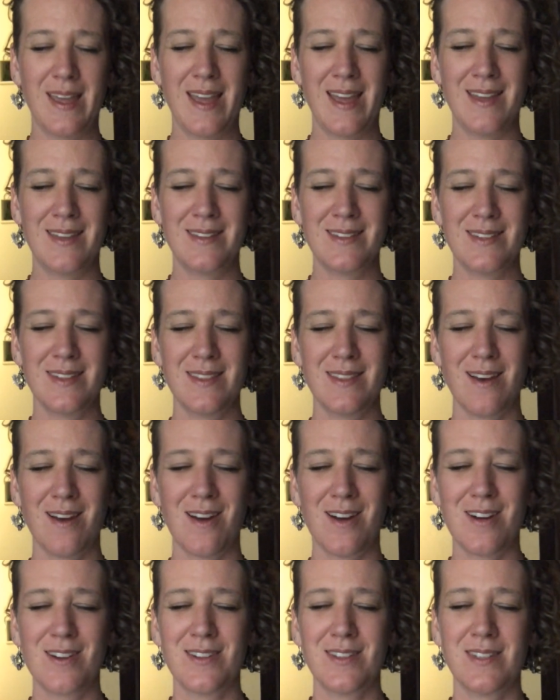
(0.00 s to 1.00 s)
Hands at the
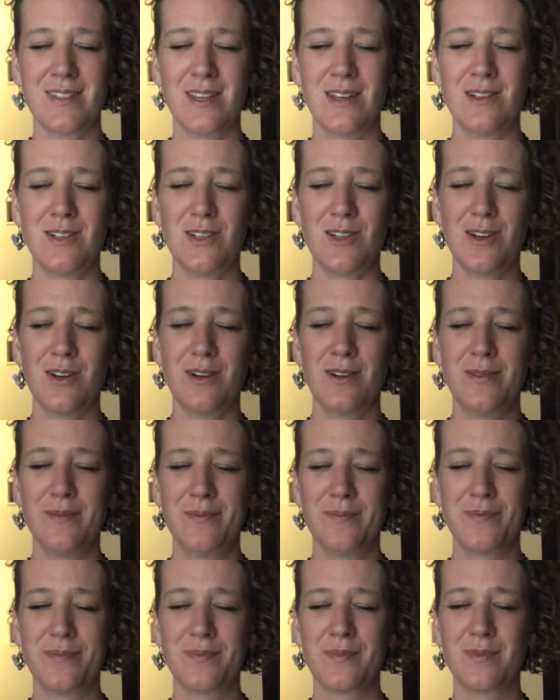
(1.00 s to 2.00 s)
heart center.
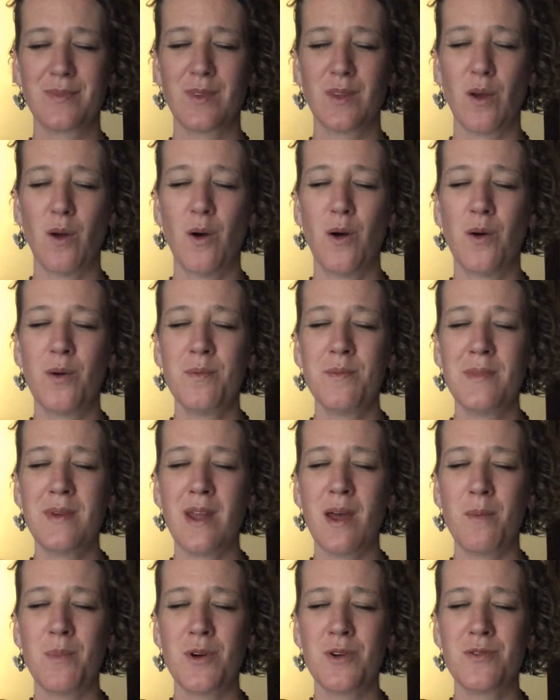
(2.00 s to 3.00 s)
Om
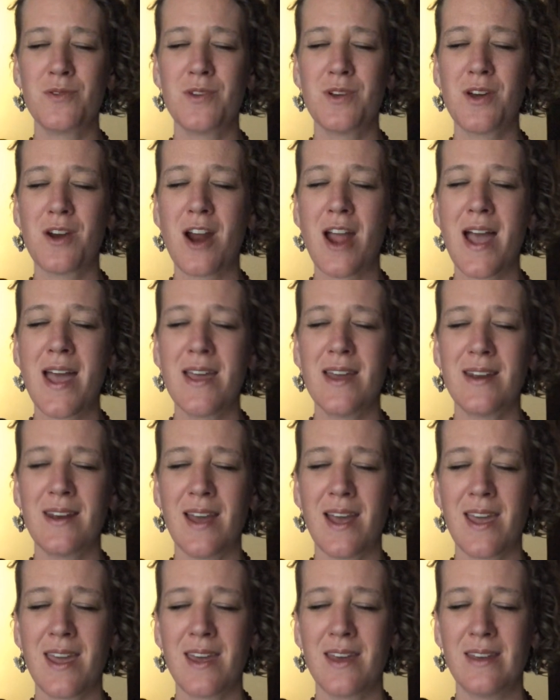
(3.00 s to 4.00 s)
Namo
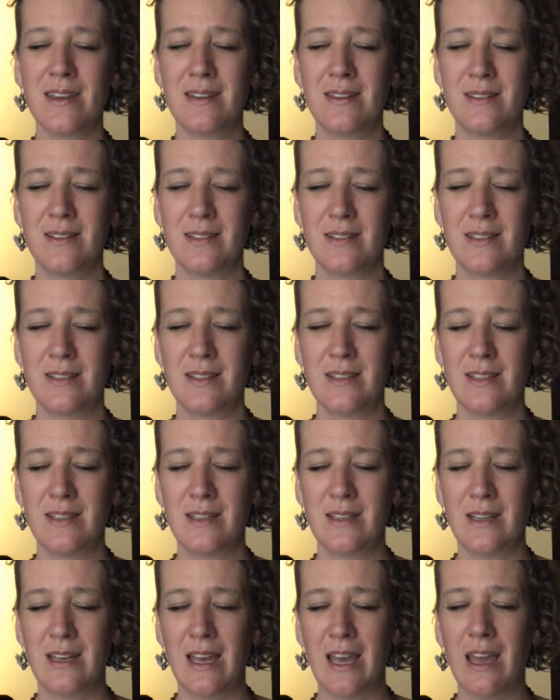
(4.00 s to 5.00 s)
Narayanaya.
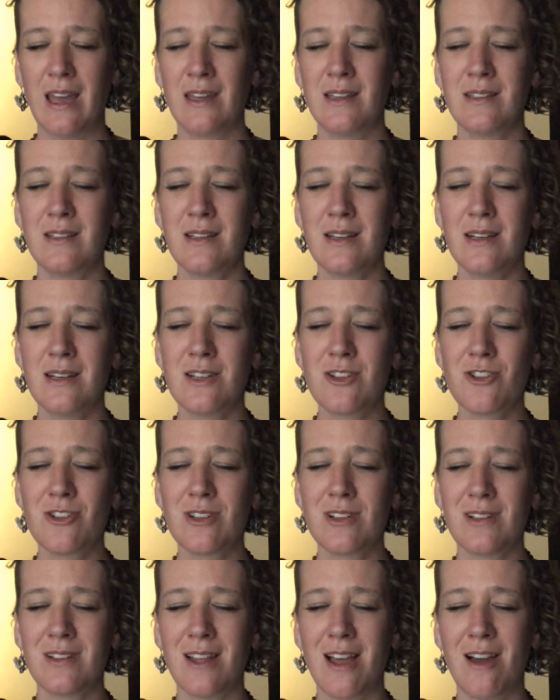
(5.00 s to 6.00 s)

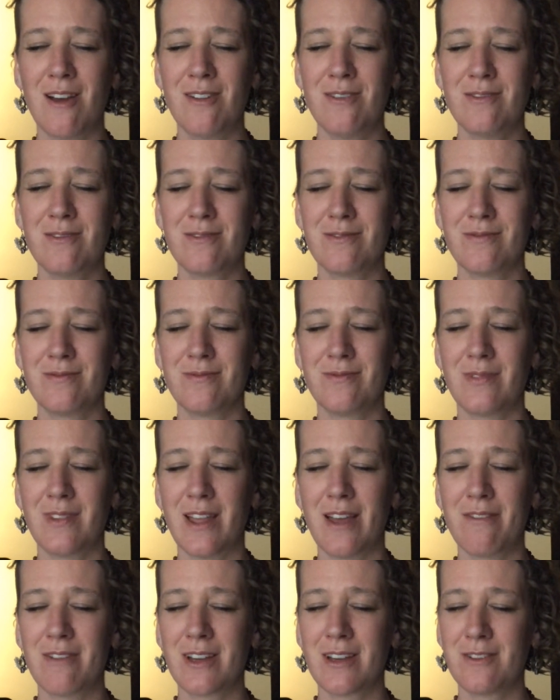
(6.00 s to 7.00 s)
Unconditional love,
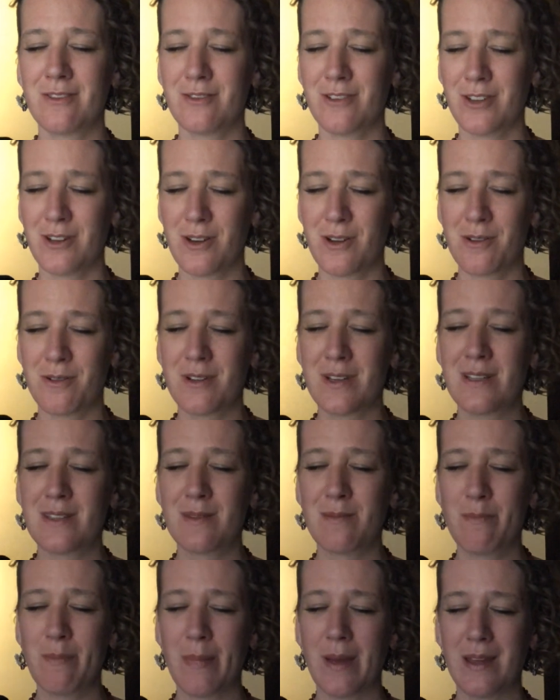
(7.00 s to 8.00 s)
loving for no
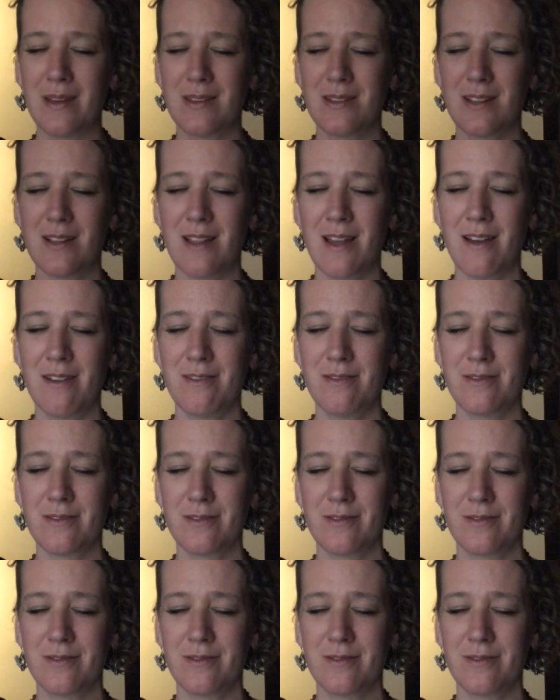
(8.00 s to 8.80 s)
reason but to love.